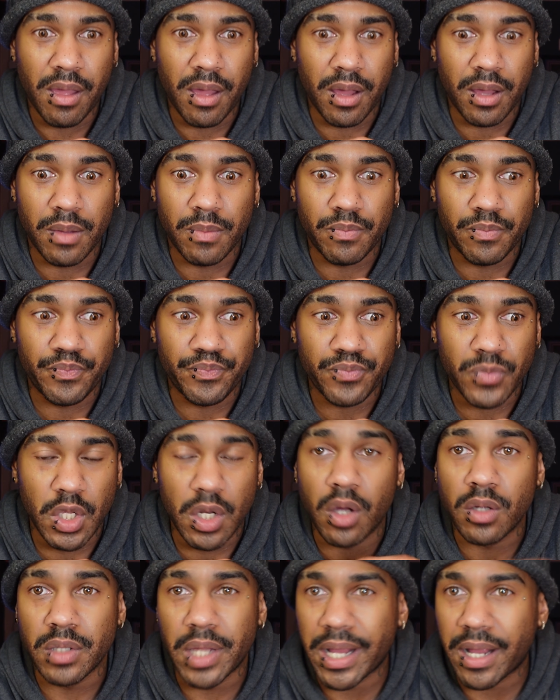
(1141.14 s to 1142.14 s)
Um, you
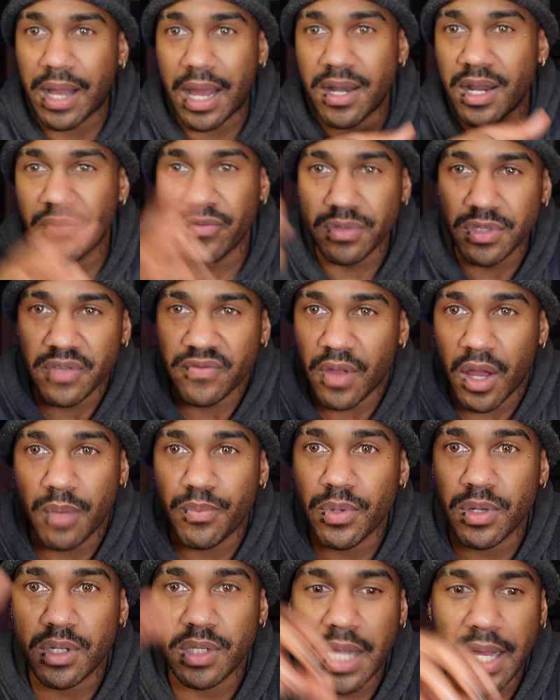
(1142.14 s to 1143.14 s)
know, like I never lived
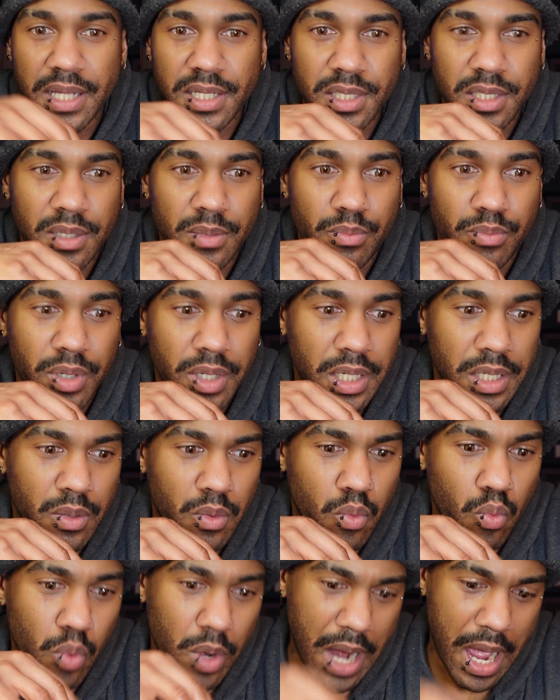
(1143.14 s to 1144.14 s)
upper class, but
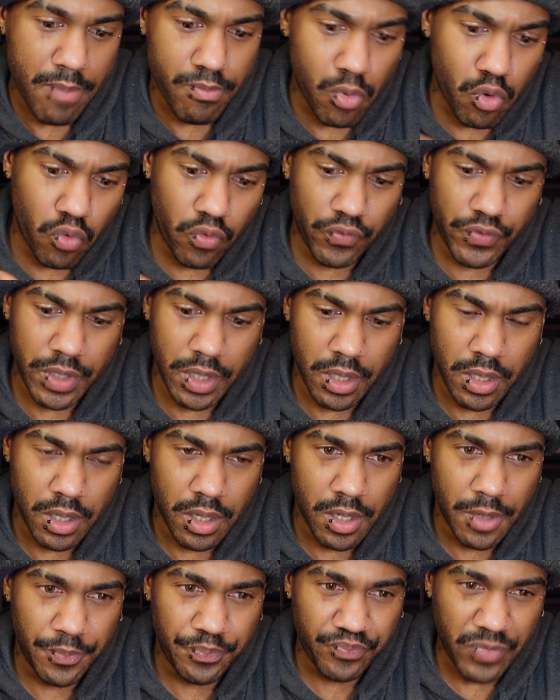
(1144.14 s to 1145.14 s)
when I moved
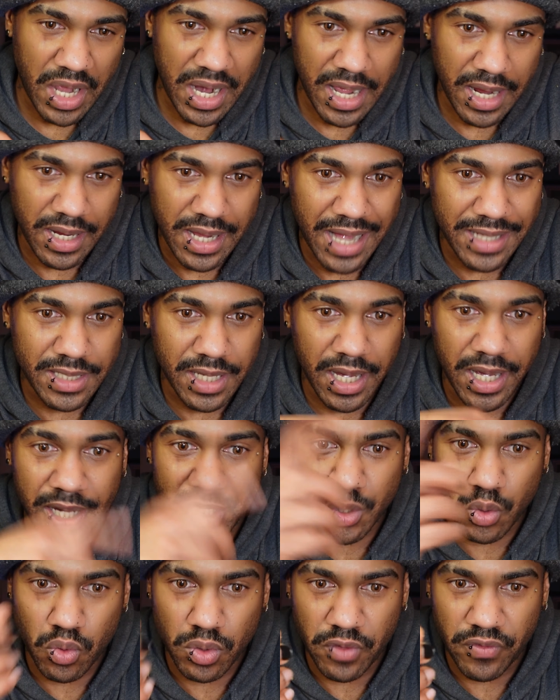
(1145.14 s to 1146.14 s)
and I got to high
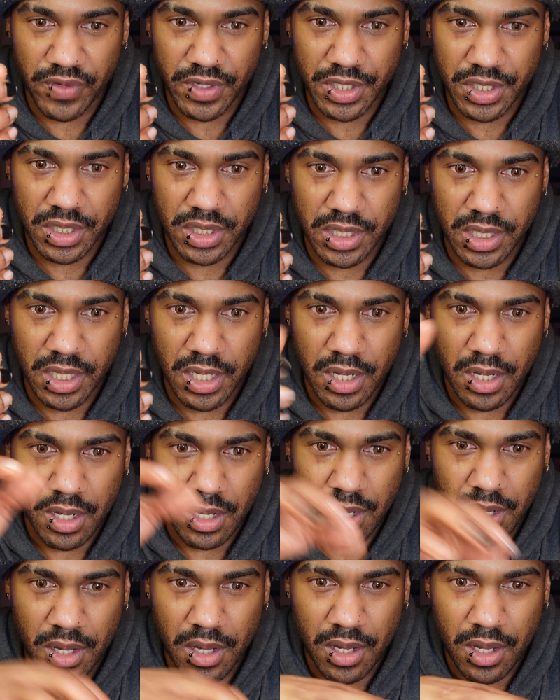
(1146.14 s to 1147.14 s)
school eventually,
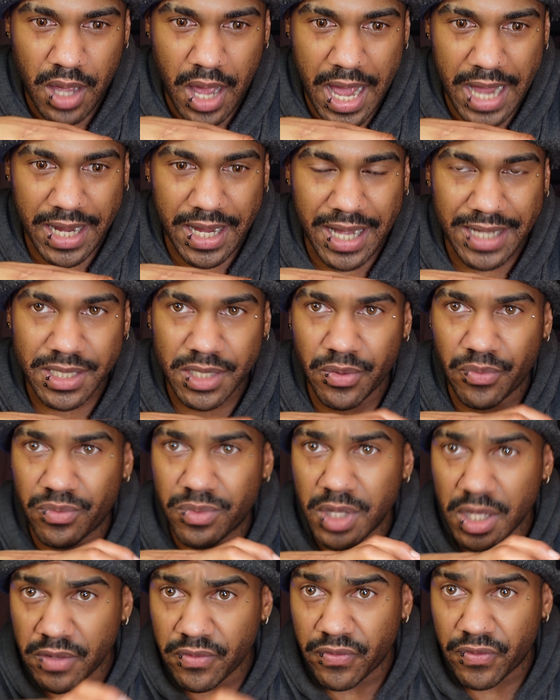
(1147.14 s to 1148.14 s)
I got to
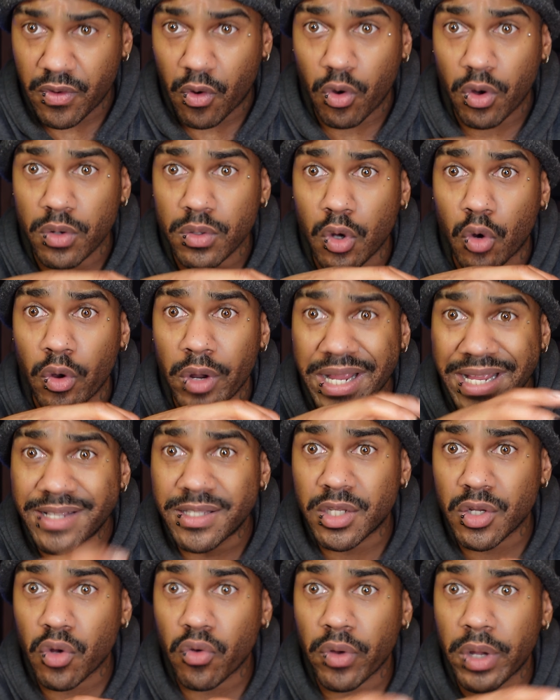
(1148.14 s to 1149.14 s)
live or, or
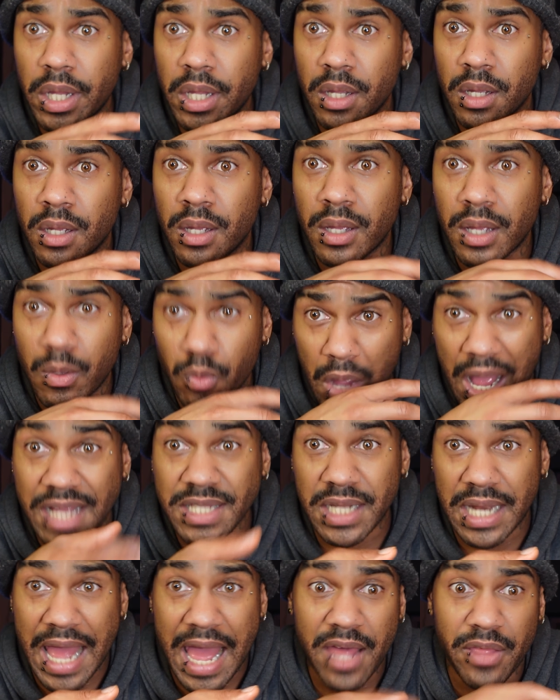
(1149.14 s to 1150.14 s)
integrate
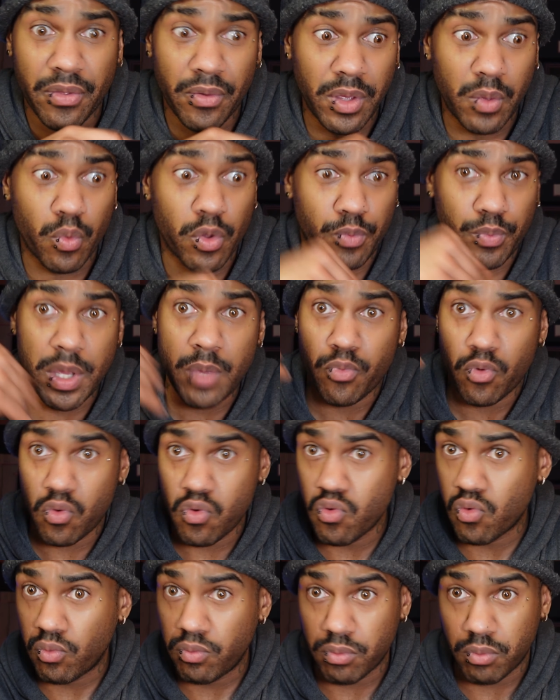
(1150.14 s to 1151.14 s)
as an athlete with people
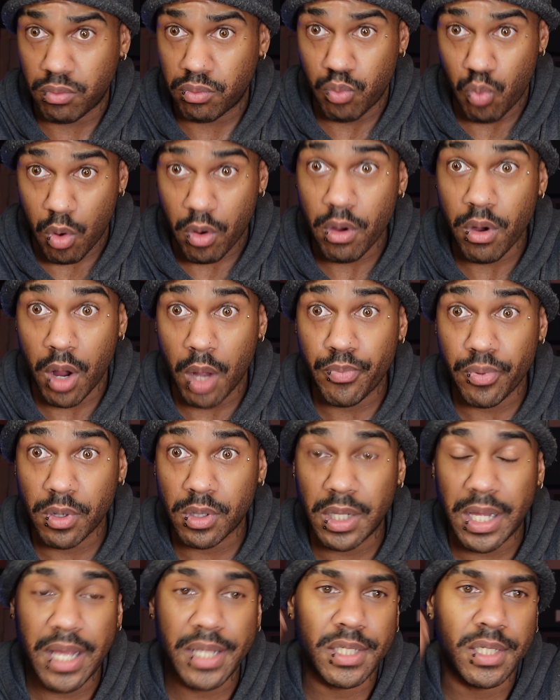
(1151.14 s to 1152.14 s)
who were upper
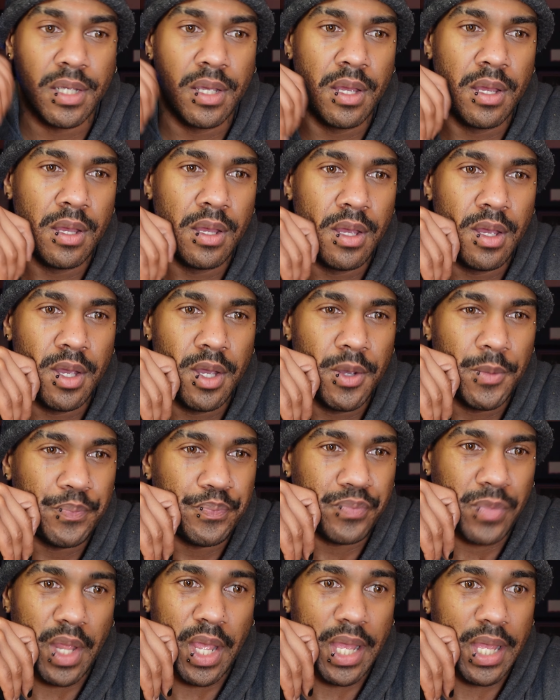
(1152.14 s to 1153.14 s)
class.
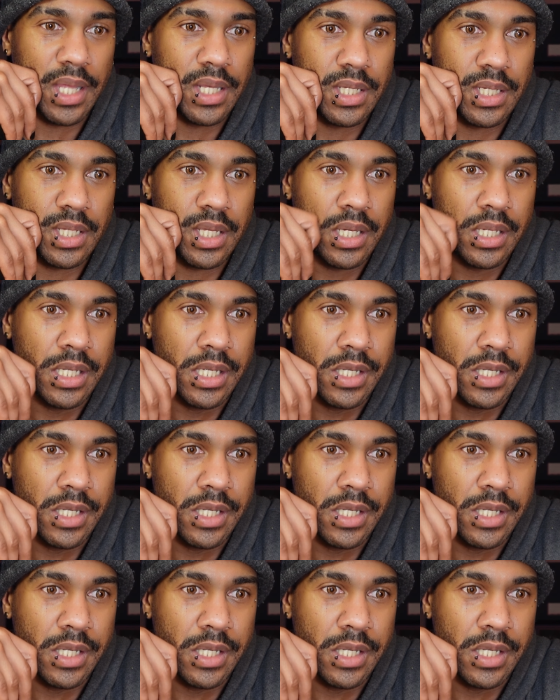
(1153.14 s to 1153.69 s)
And